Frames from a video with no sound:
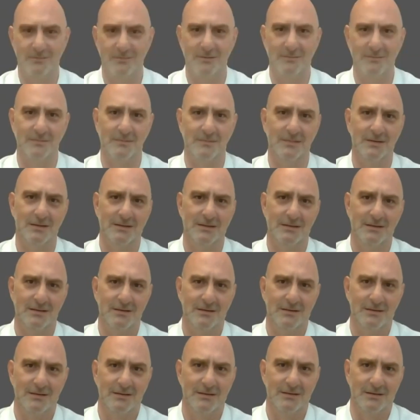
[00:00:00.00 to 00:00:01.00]
problem.
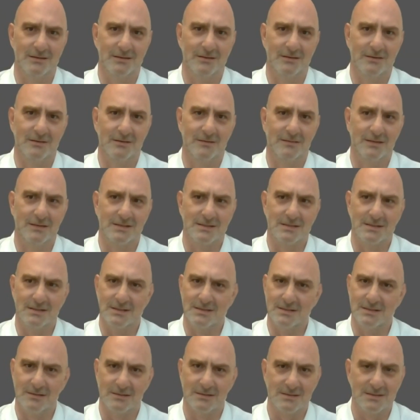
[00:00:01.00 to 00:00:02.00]

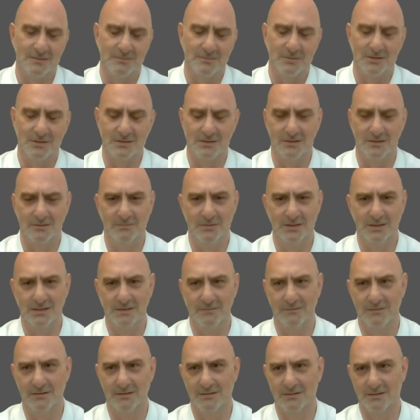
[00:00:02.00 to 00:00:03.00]
It's not supposed to
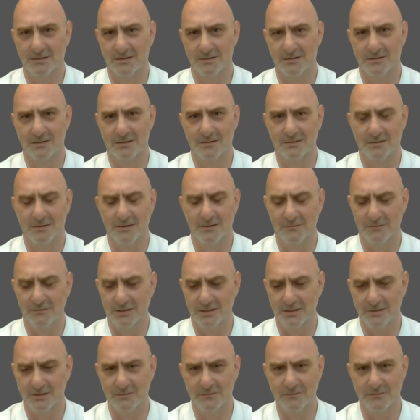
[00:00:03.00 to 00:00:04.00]
be
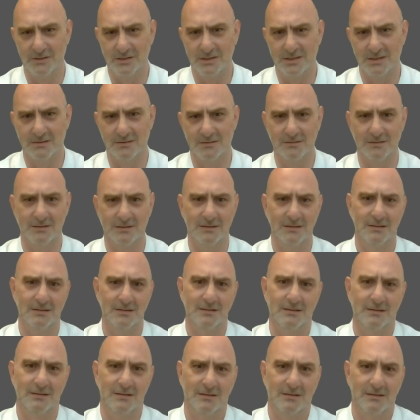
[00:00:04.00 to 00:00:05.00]
overly official,